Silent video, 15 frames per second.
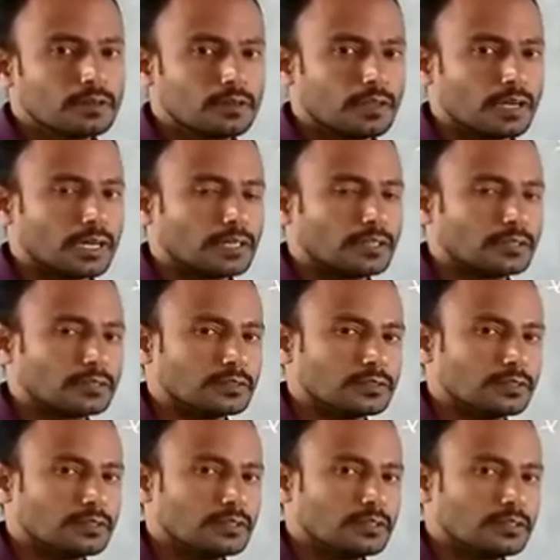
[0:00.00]
like
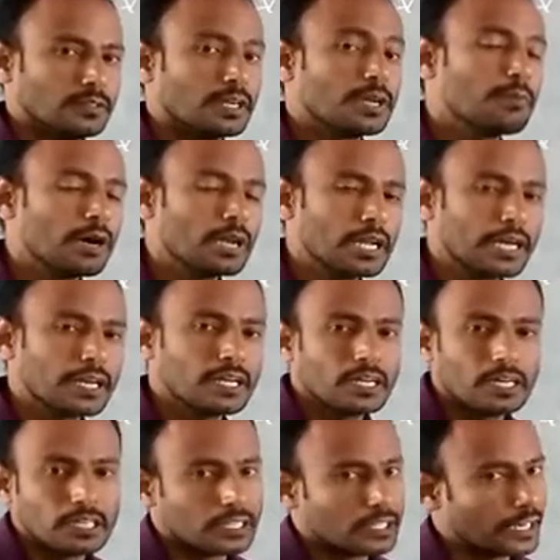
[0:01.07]
Himalayan
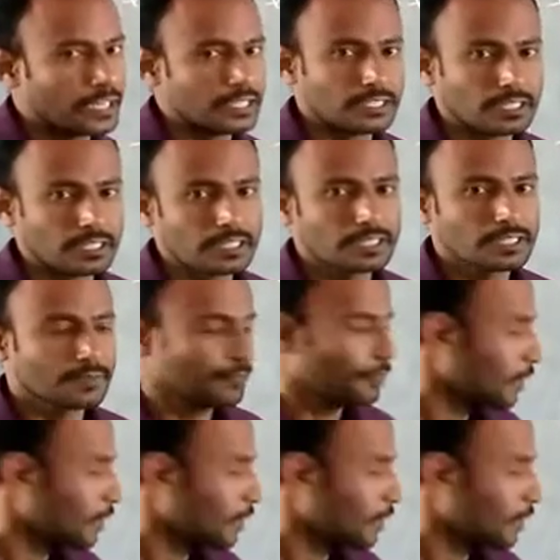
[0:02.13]
ranges.